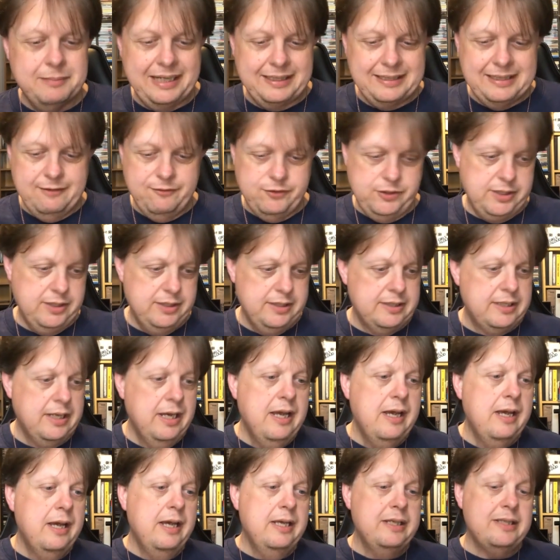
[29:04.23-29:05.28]
was magnificent.
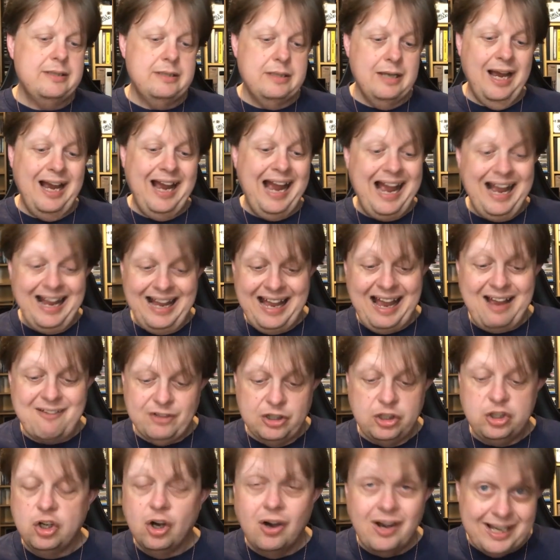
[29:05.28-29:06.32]

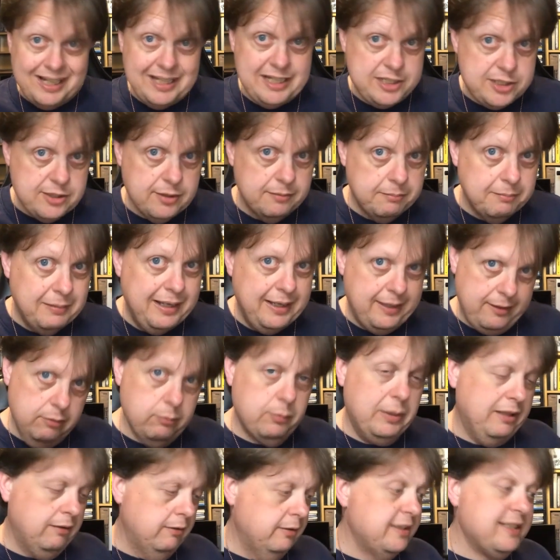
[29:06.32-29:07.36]
Haven't got any John
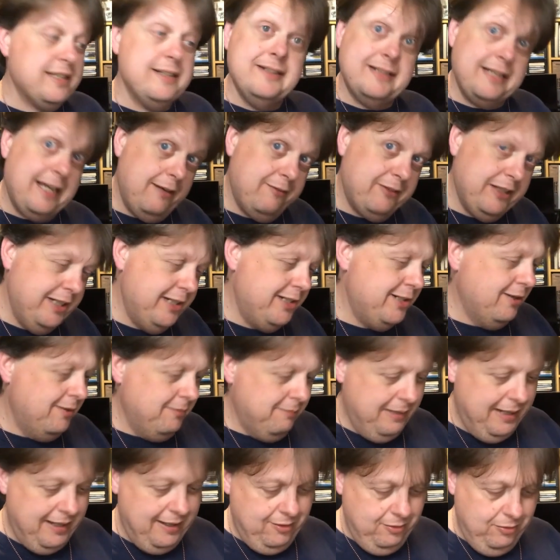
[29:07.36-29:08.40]
Mayall. Well, didn't have any
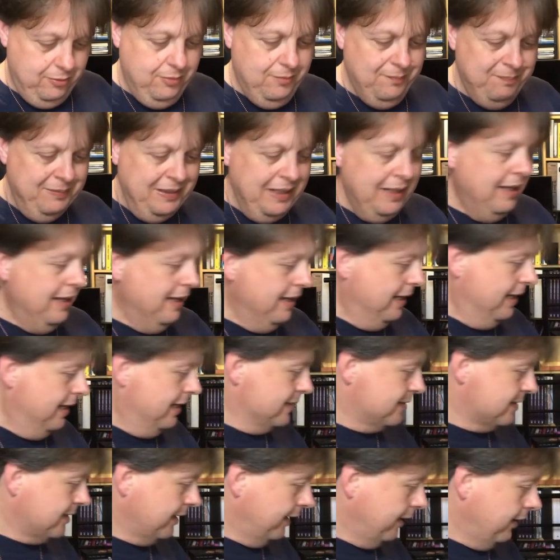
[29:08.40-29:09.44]
John Mayall.
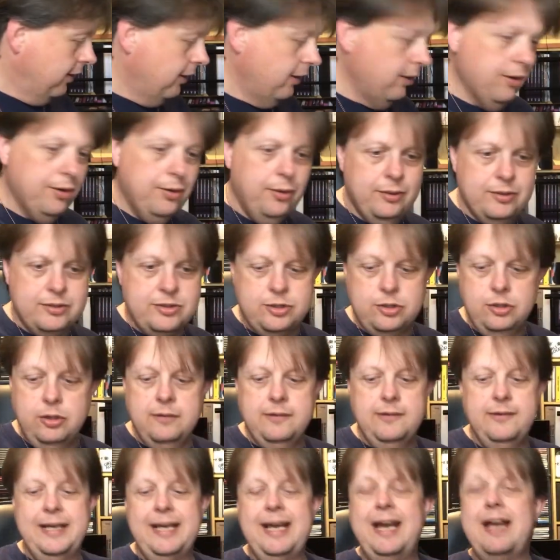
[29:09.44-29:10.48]
So saw